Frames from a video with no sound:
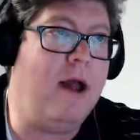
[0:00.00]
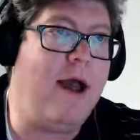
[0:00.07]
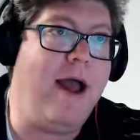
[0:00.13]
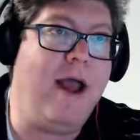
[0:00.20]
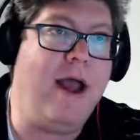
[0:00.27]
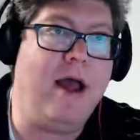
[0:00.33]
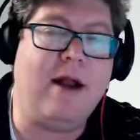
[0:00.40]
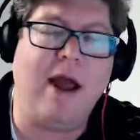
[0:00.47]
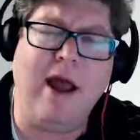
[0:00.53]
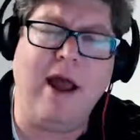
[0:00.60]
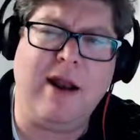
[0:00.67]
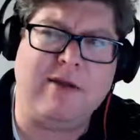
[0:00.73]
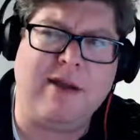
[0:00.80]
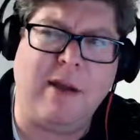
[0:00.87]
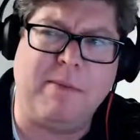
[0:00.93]
I had I had
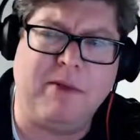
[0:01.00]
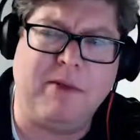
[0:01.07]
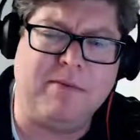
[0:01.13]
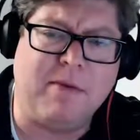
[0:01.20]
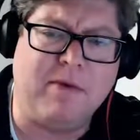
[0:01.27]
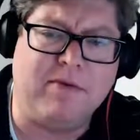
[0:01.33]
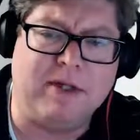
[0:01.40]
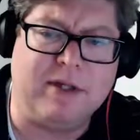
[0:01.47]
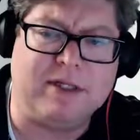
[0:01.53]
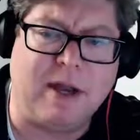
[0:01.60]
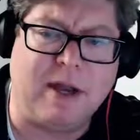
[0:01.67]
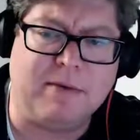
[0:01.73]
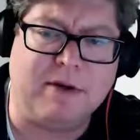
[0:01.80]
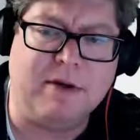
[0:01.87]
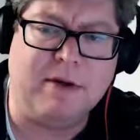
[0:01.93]
a couple of them over the
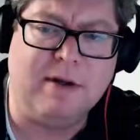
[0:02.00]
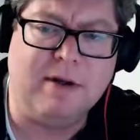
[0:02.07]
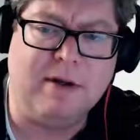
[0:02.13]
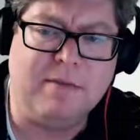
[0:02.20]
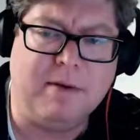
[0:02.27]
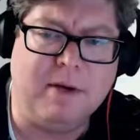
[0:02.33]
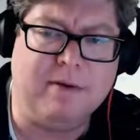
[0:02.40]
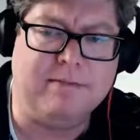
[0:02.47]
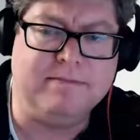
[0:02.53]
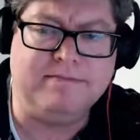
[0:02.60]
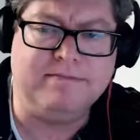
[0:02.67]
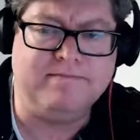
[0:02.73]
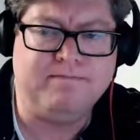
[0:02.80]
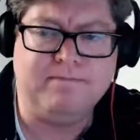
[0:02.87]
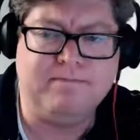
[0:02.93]
summer, but
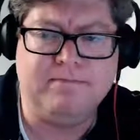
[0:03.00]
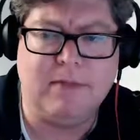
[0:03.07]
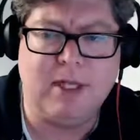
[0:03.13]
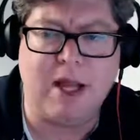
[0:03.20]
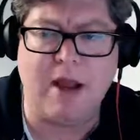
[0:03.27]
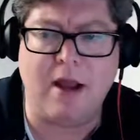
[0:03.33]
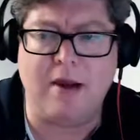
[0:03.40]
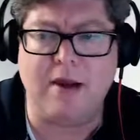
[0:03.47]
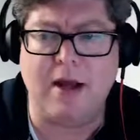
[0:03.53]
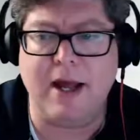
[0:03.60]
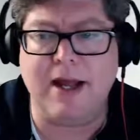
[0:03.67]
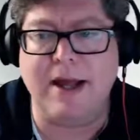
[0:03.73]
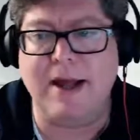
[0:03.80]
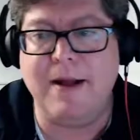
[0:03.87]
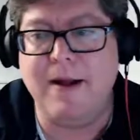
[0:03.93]
no, I
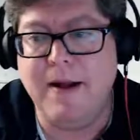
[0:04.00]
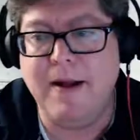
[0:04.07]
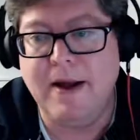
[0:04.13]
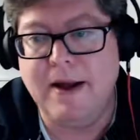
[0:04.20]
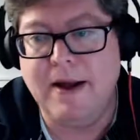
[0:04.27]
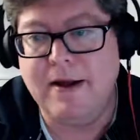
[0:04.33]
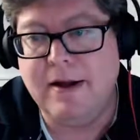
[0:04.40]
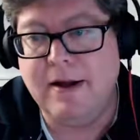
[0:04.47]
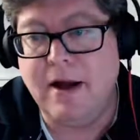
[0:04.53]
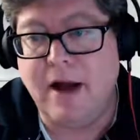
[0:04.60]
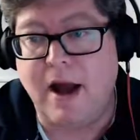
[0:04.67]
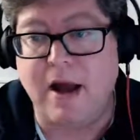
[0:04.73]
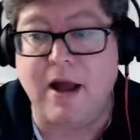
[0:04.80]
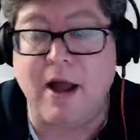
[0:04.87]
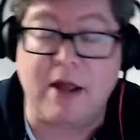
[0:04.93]

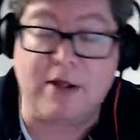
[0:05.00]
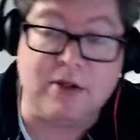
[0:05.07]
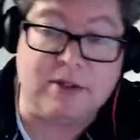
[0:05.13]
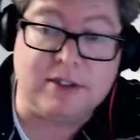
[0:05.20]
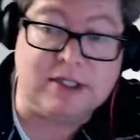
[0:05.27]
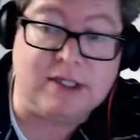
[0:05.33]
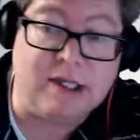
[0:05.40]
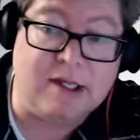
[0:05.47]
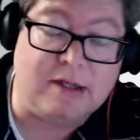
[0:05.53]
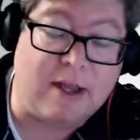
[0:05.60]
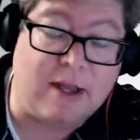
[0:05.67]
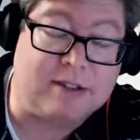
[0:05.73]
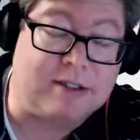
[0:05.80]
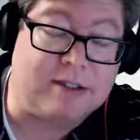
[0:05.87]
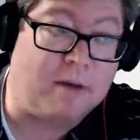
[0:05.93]
I, I do see that
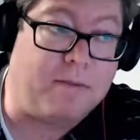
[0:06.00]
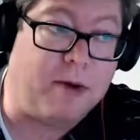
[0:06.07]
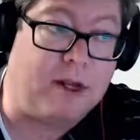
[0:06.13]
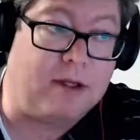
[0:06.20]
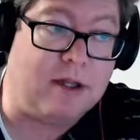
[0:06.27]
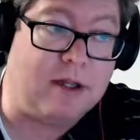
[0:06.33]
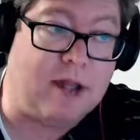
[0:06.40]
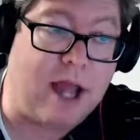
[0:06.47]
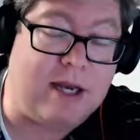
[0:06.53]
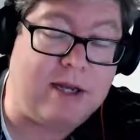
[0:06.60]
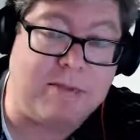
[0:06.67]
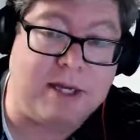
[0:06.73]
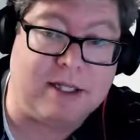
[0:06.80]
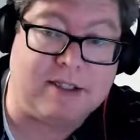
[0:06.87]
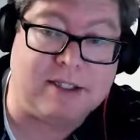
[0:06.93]
they start putting the 90
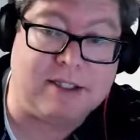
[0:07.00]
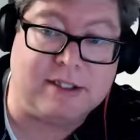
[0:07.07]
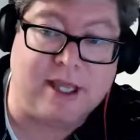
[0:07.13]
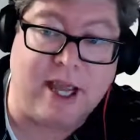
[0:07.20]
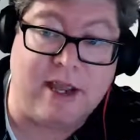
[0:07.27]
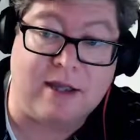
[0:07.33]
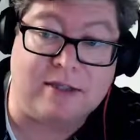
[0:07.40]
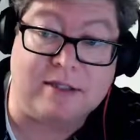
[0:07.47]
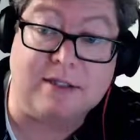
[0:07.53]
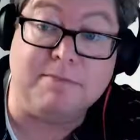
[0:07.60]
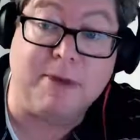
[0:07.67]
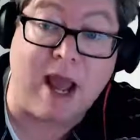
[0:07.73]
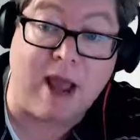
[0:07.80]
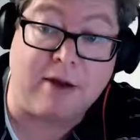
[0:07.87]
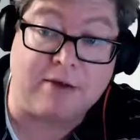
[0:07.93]
minutes in cans and
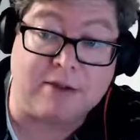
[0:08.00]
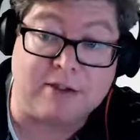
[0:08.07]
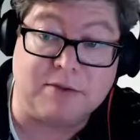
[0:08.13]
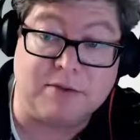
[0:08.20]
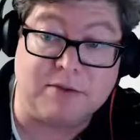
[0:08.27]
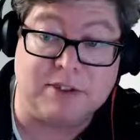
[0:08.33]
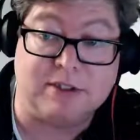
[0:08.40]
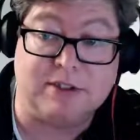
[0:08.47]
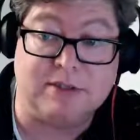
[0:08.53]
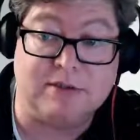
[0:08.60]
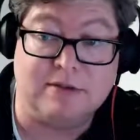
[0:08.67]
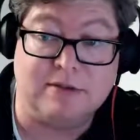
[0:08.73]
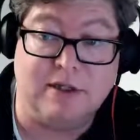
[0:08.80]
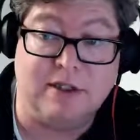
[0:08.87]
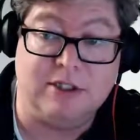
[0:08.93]
pounders, which is
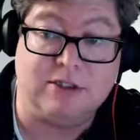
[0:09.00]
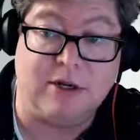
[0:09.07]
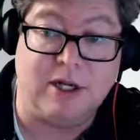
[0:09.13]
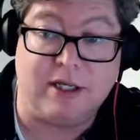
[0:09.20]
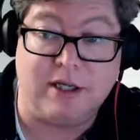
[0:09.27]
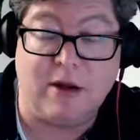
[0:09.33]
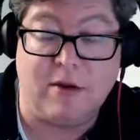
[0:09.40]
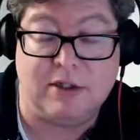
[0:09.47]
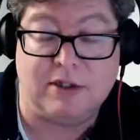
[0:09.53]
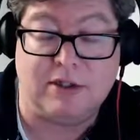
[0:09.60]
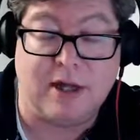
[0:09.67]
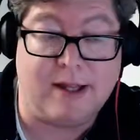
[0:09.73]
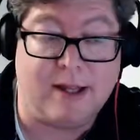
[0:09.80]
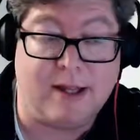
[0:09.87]
intriguing. I want to try that.